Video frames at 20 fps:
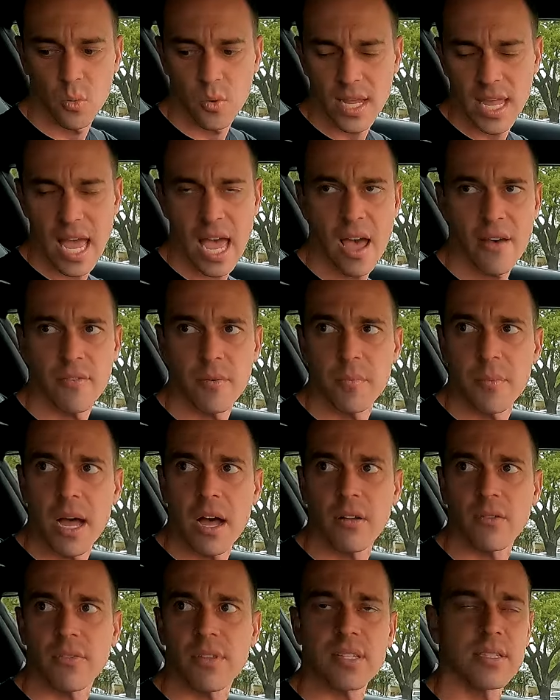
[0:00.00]
we have
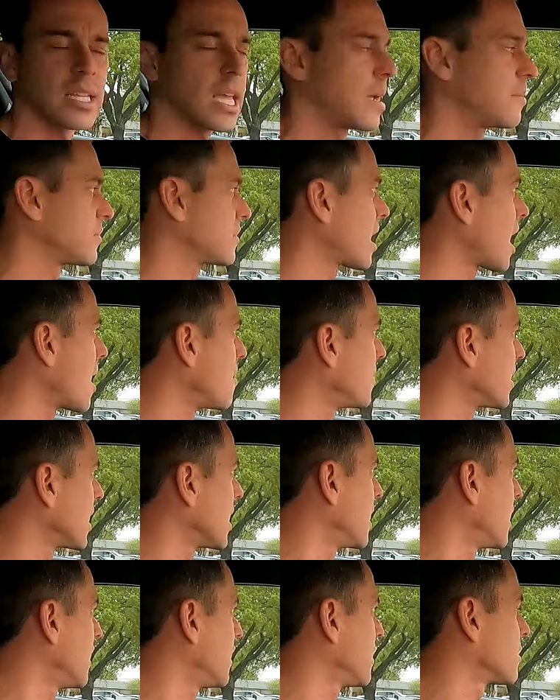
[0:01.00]
about the same
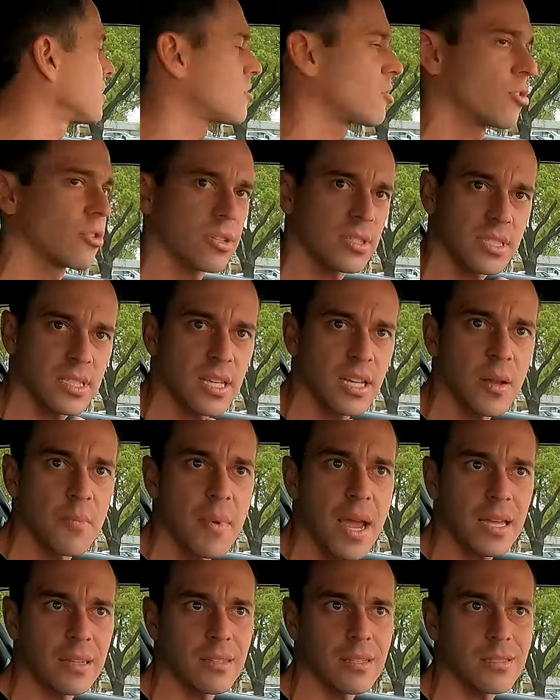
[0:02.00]
timing in it, so it's going to
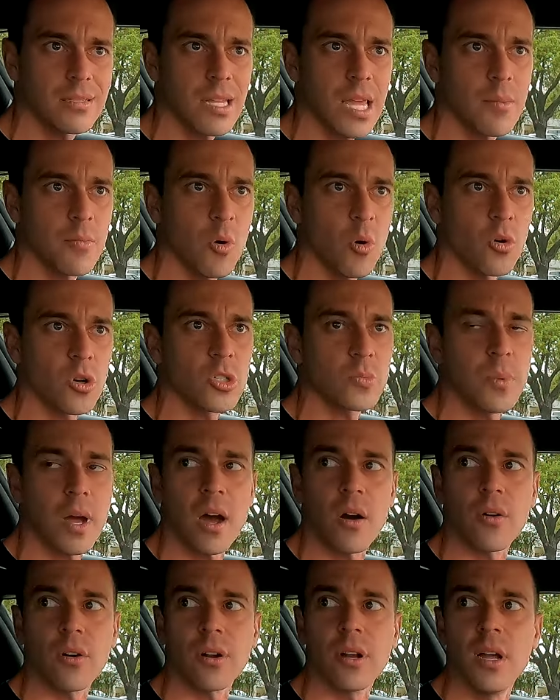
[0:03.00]
make the same
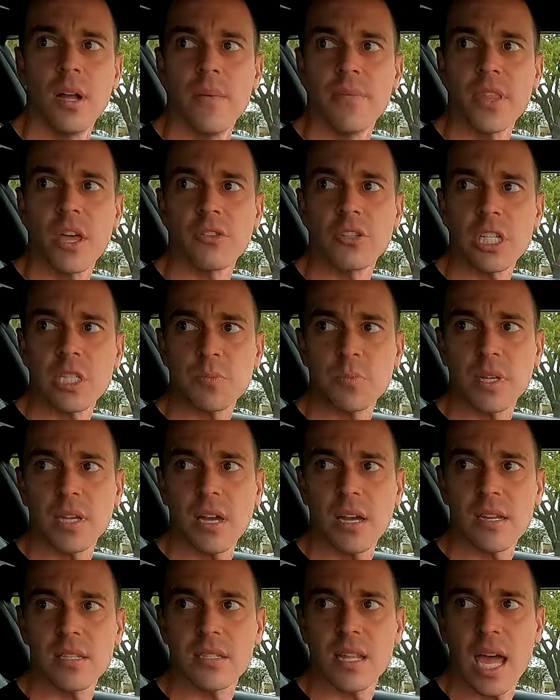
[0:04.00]
horsepower. Now, just
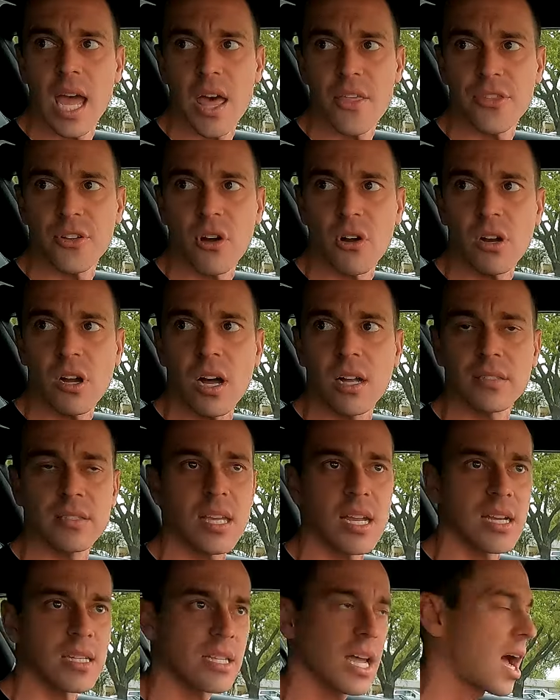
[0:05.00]
because the ethanol
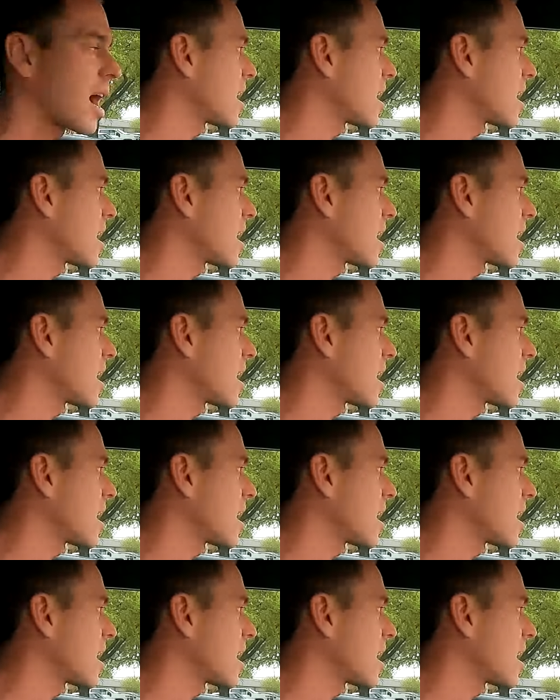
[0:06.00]
content is